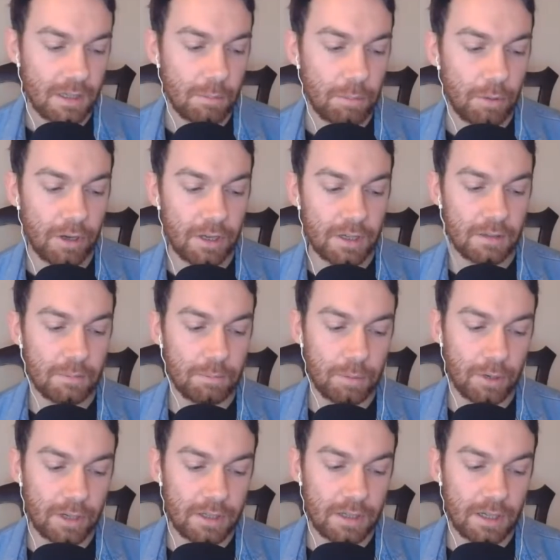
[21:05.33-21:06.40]
But
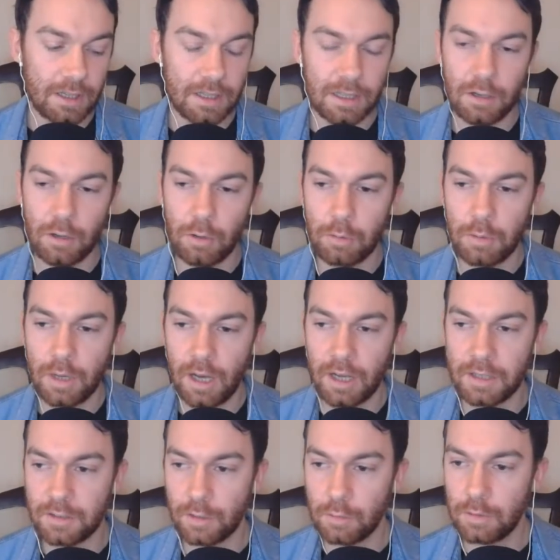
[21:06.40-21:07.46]
I
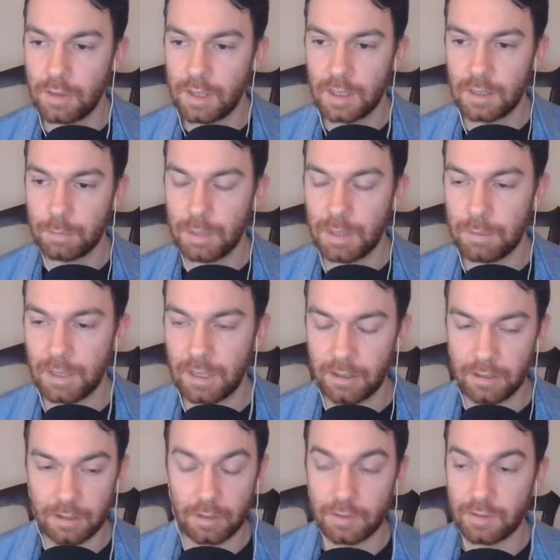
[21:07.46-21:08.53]
don't think people are,
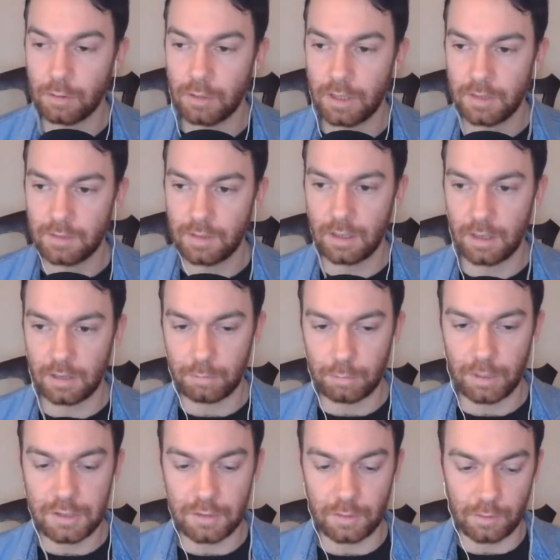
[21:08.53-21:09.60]
because there is a lot of
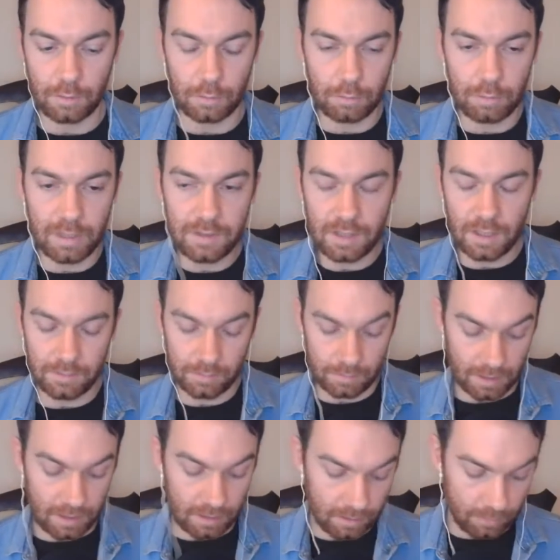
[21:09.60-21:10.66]
pressure. So Greece has
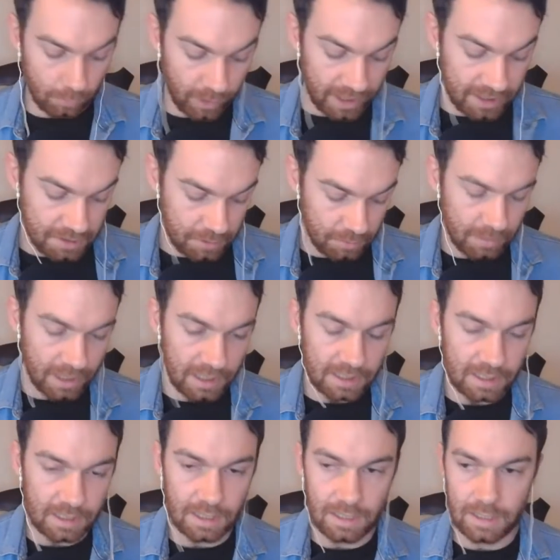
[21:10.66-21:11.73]
way too
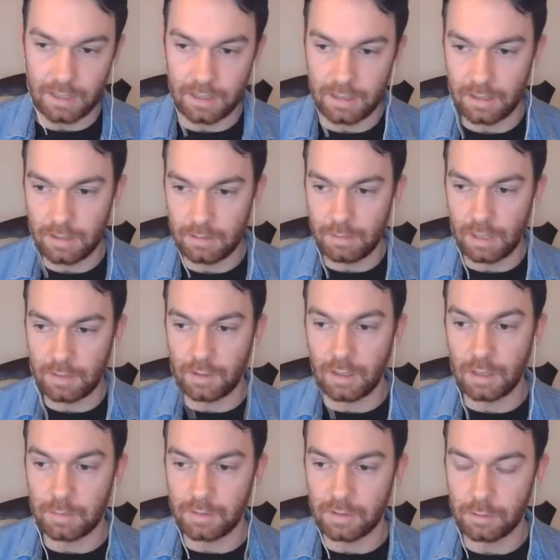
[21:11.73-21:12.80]
many
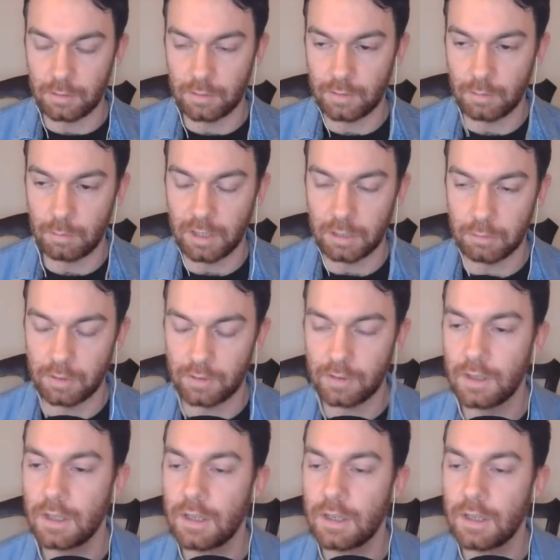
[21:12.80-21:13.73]
asylum seekers or migrants